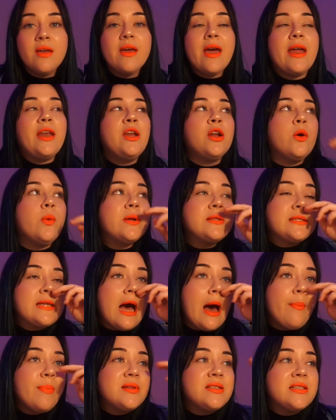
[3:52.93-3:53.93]
And what's
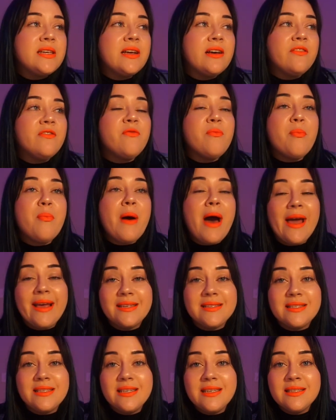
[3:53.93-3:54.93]
the opposite of
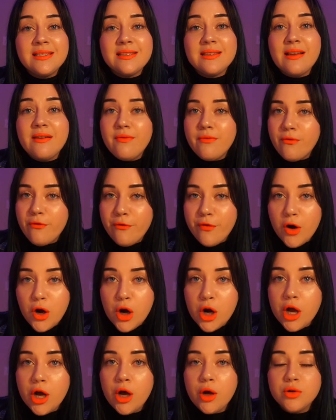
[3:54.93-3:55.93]
Pisces?
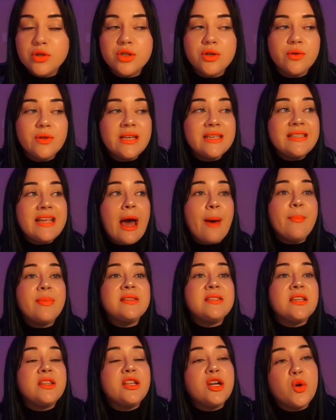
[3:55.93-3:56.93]
Virgo. So this
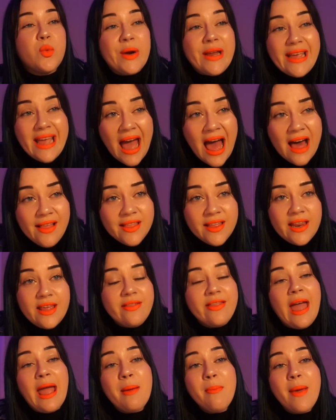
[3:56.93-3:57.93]
happens in their reality.
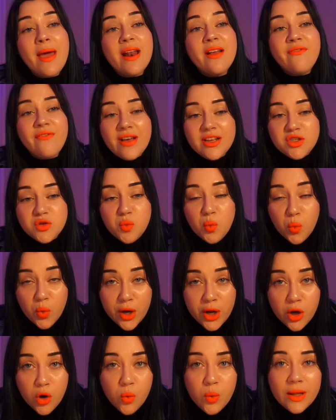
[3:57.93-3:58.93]
They manifest
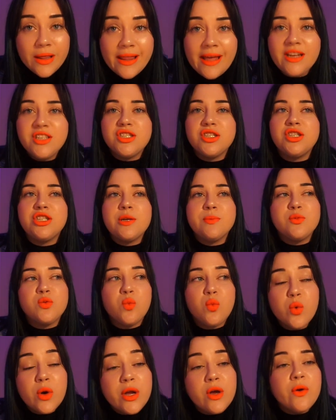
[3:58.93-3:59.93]
real relationships,
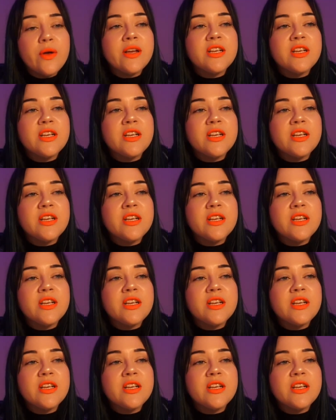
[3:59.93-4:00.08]
real